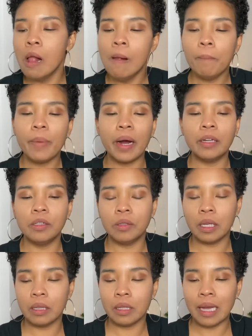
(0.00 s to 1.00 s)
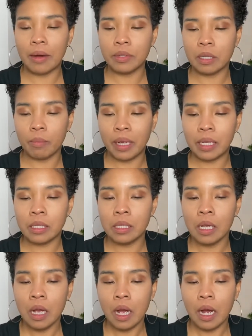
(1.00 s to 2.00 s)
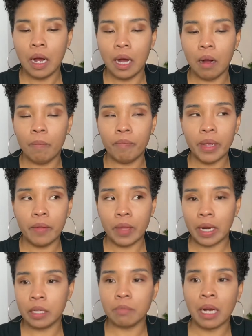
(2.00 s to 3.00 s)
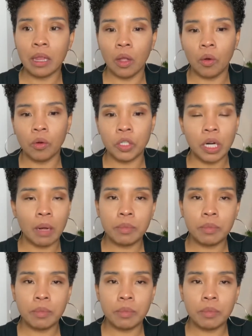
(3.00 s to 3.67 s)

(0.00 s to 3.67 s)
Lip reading: But I do think that that was a miss. And that is my local shop.